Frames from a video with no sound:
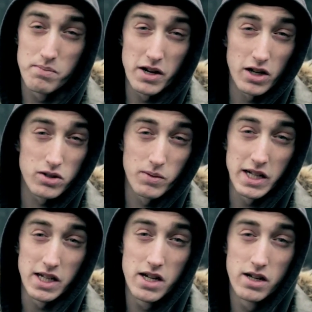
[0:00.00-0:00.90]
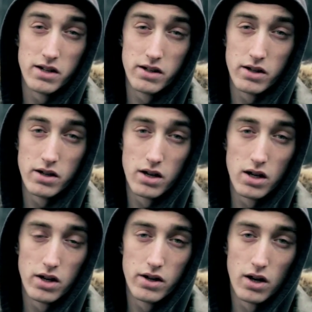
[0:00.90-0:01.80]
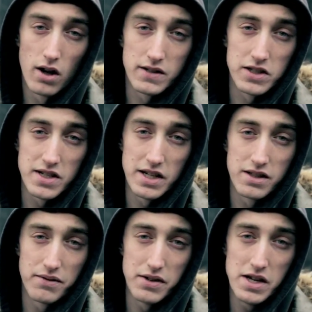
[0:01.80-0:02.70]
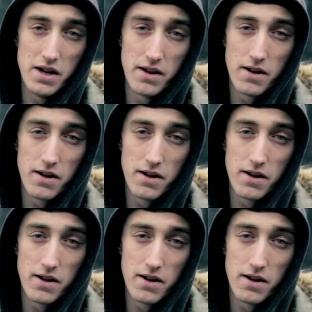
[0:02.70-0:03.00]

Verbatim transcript: bittersweetly. Of the seat at the feet,